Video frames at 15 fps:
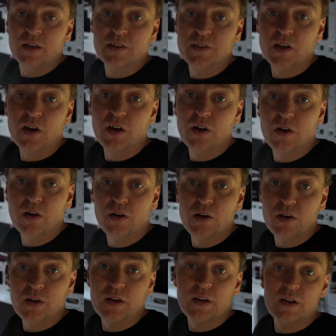
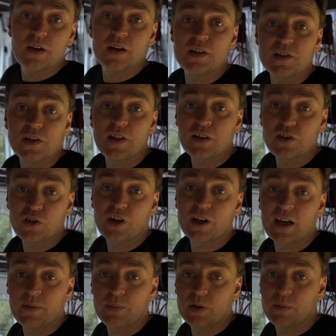So they took a
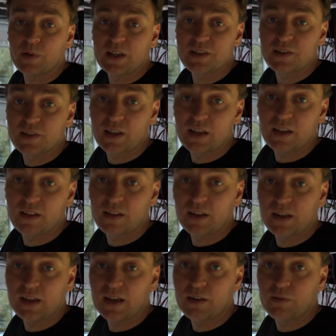couple of weeks to get
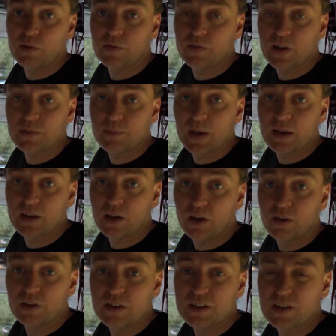the roof racks powder
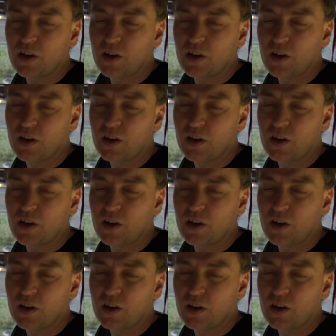coated.